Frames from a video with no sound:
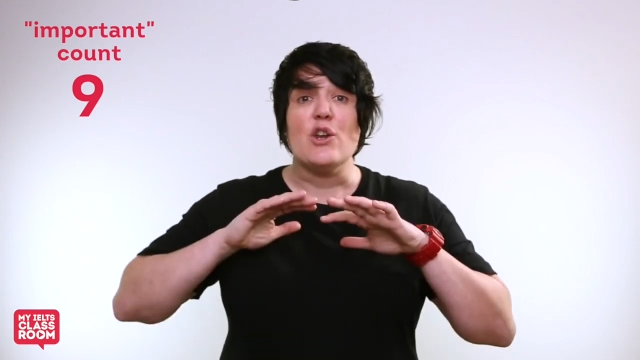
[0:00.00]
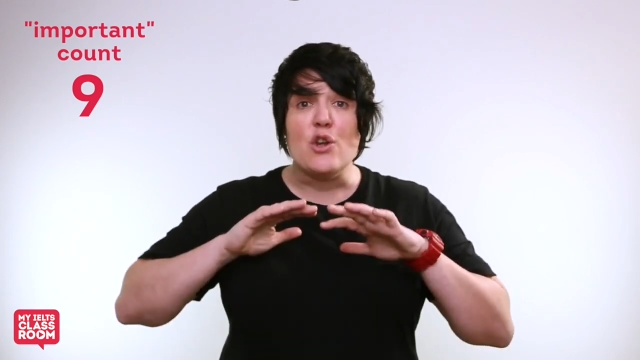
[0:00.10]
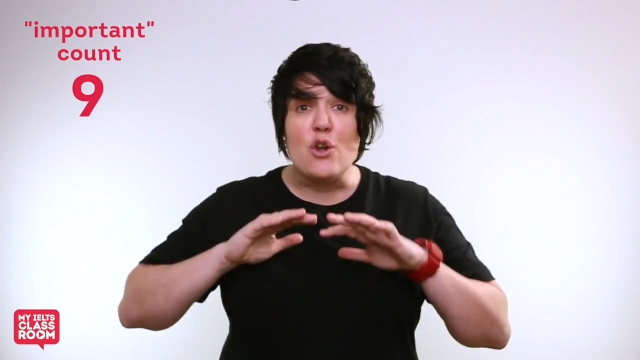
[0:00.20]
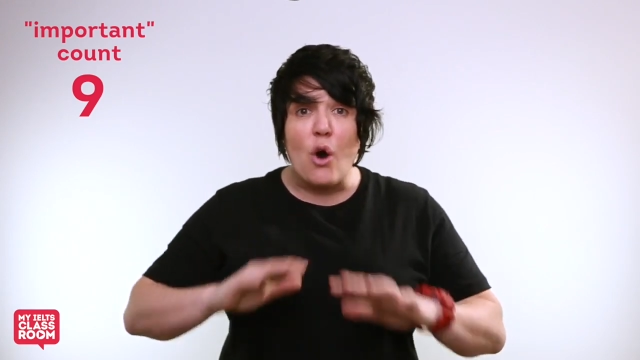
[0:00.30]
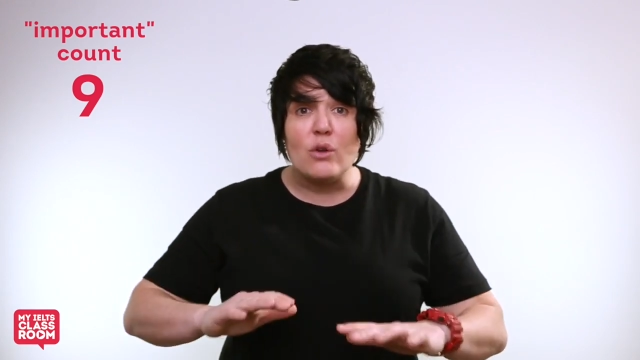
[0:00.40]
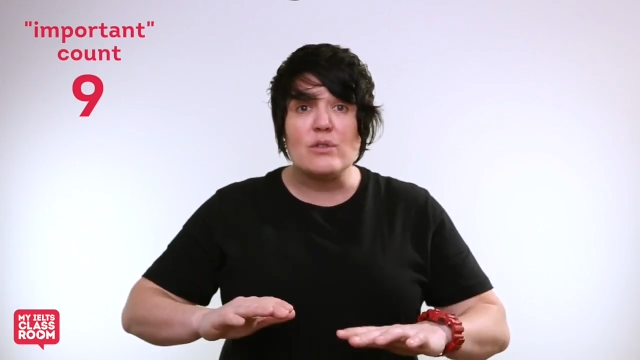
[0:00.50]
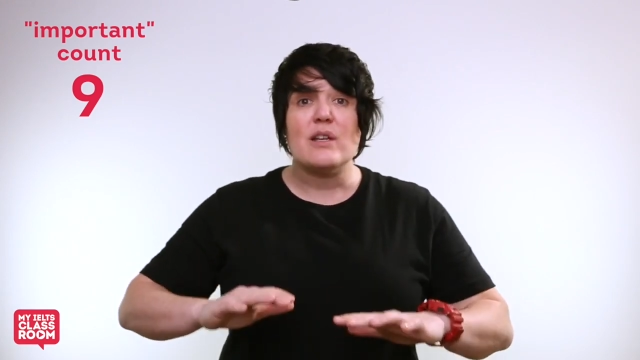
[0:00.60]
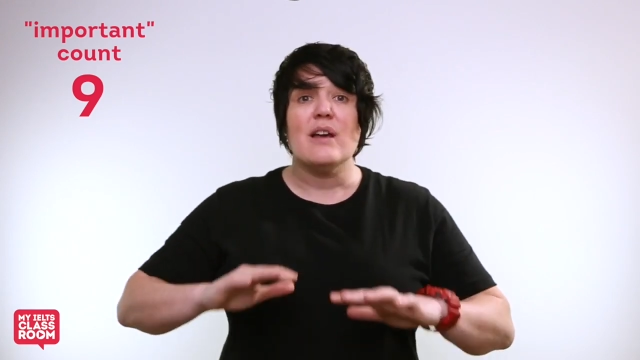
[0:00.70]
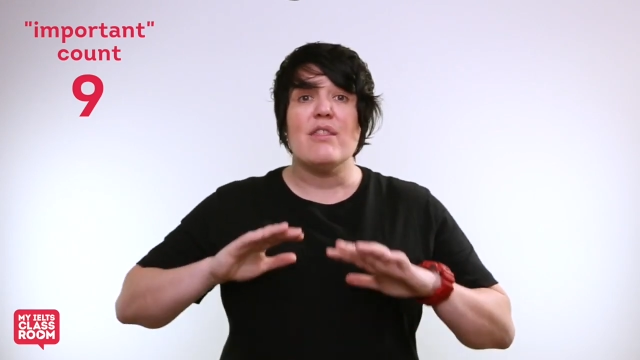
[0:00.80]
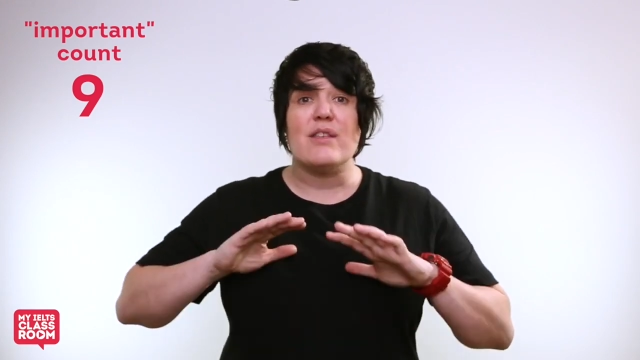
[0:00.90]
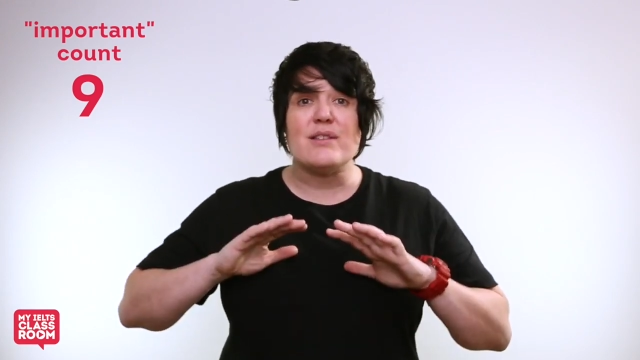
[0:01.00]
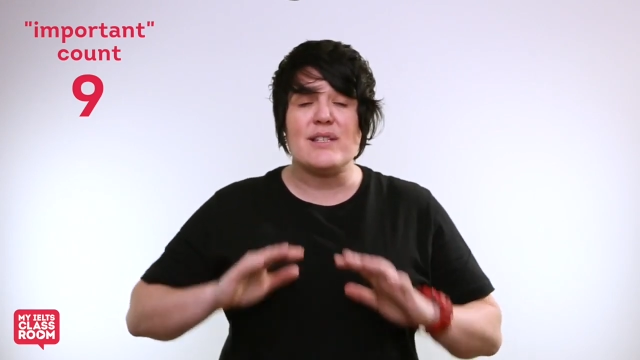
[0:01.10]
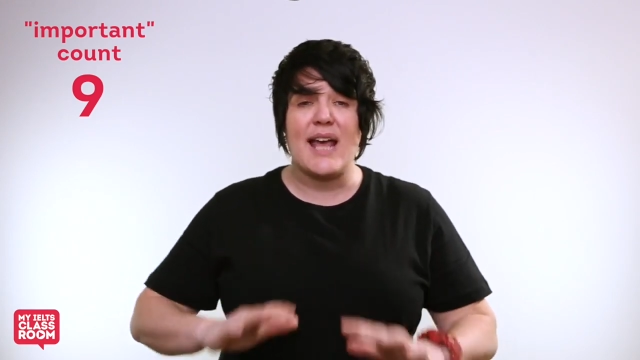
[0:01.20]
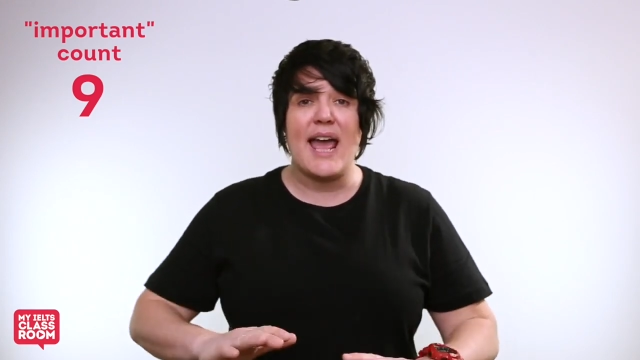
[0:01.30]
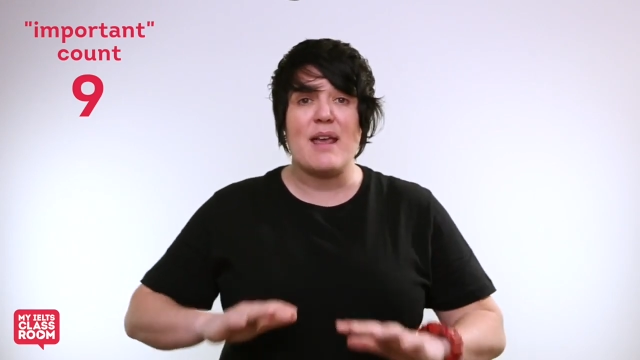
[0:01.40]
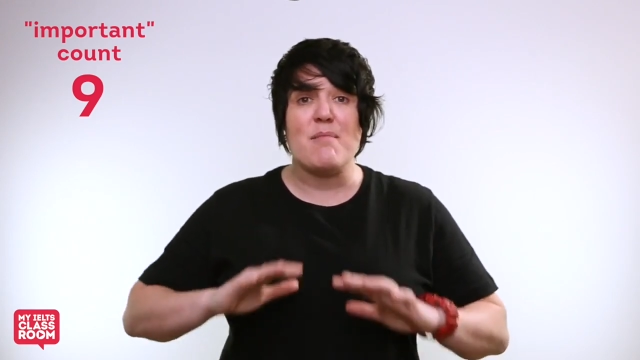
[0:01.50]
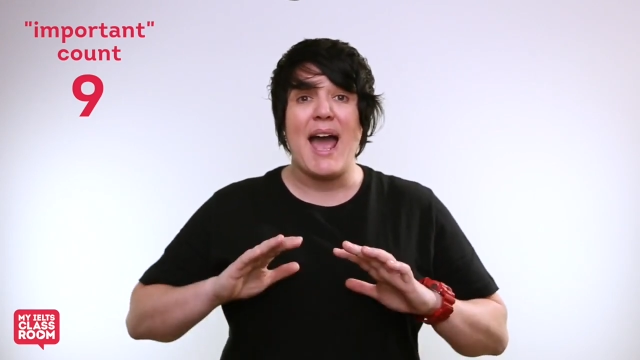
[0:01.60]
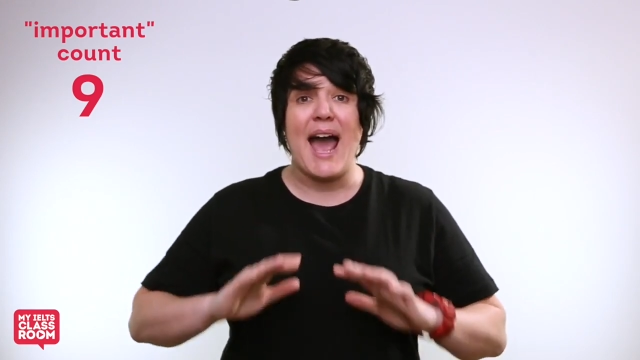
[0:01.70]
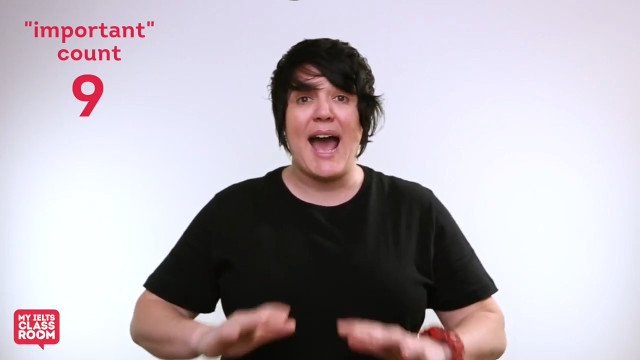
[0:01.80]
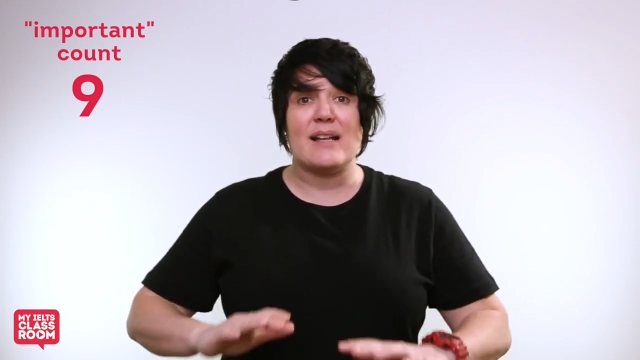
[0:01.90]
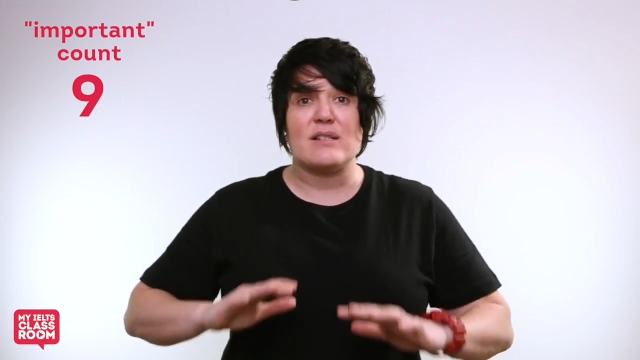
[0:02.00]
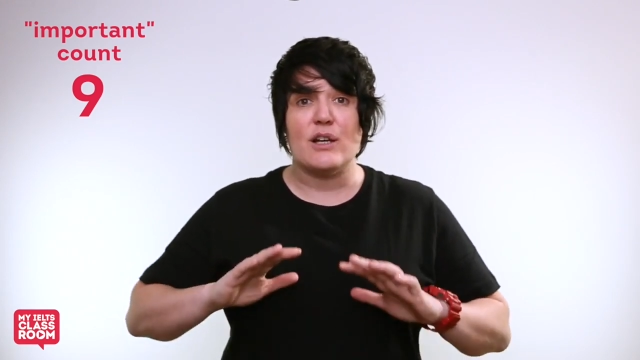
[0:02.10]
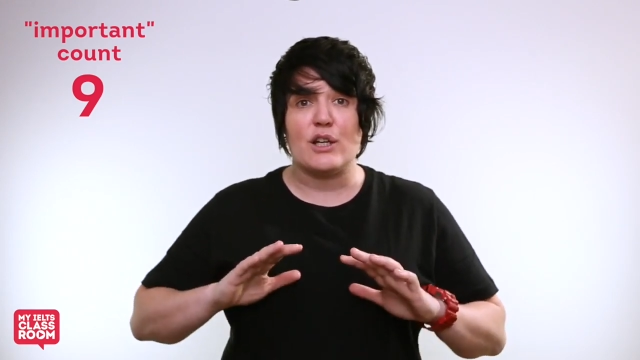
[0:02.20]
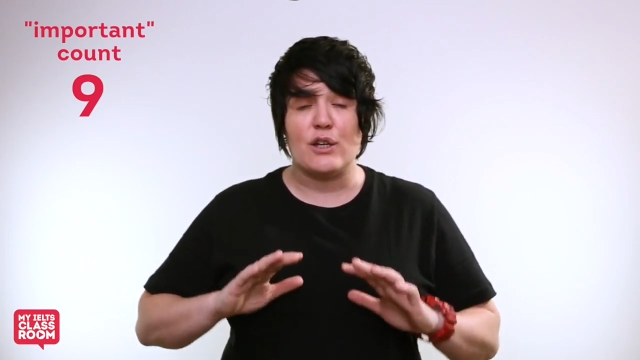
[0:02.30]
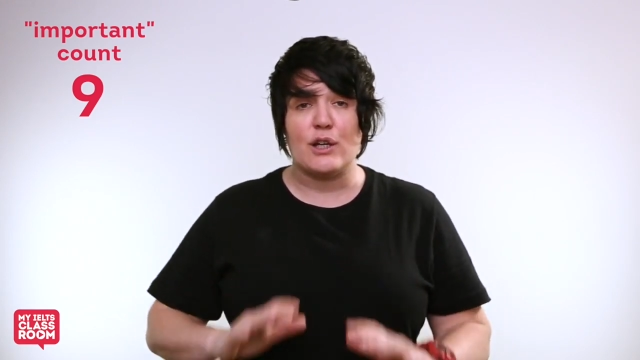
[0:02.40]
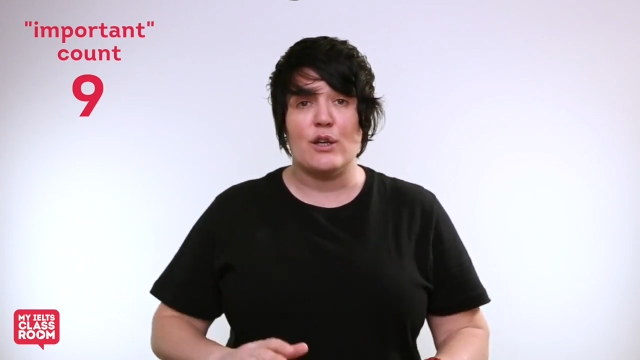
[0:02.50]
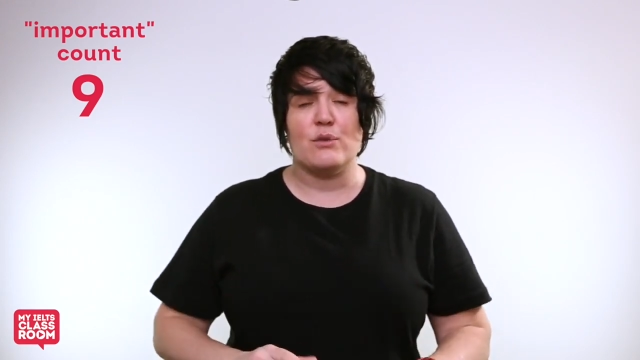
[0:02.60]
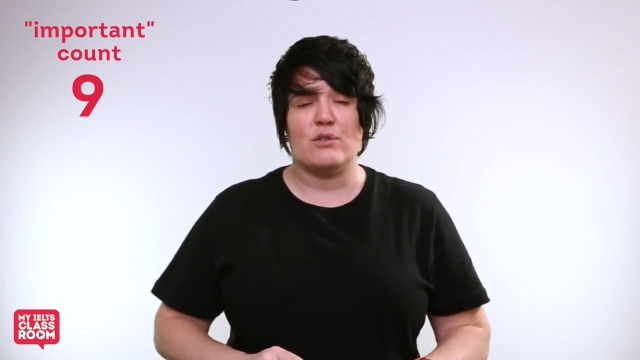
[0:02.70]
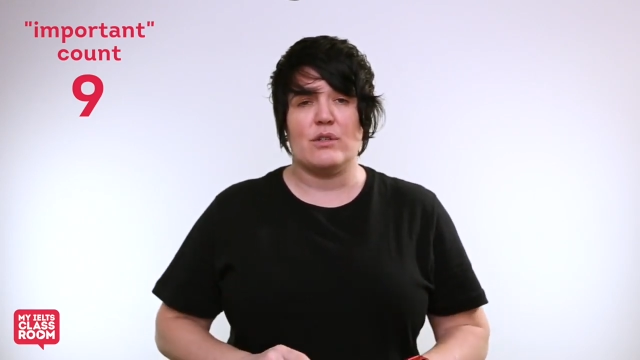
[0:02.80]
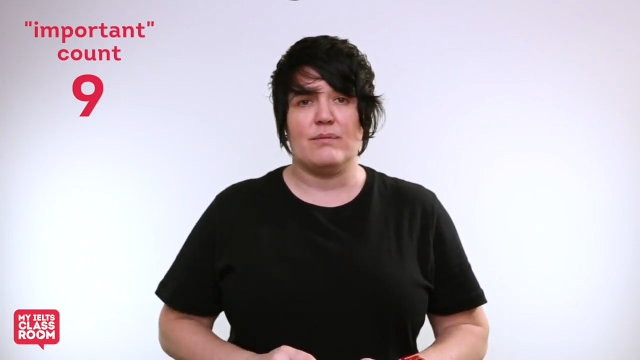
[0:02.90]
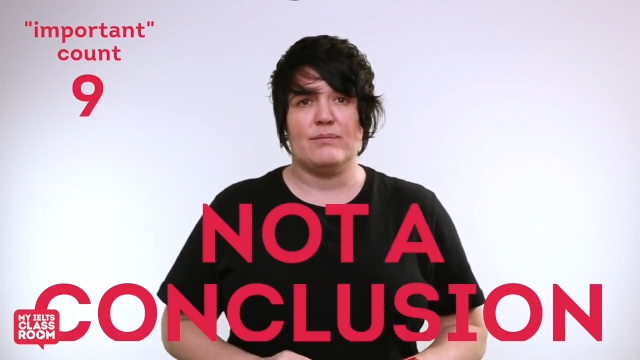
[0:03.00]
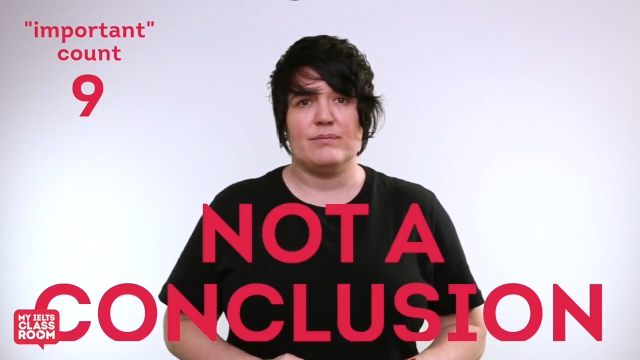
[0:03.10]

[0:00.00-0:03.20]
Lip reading: not the same as a conclusion.